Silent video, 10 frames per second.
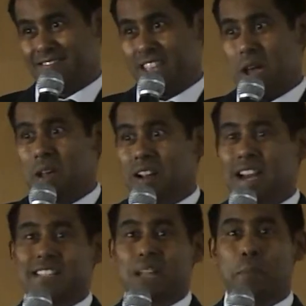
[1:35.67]
Yeah?
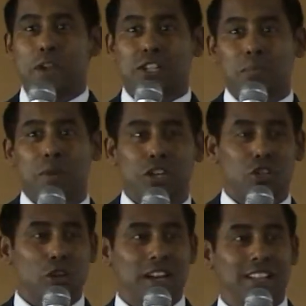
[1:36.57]
Let's say patient blood
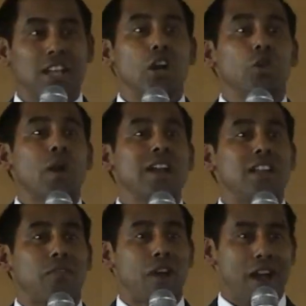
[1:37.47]
sugar is
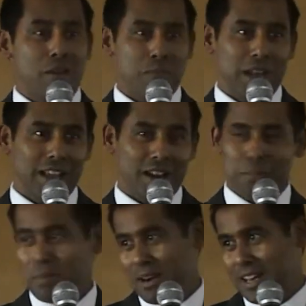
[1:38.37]
25
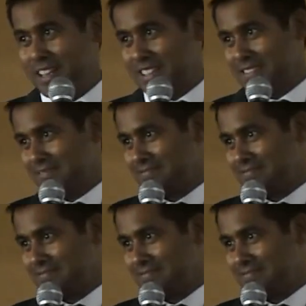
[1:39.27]
milligram per liter.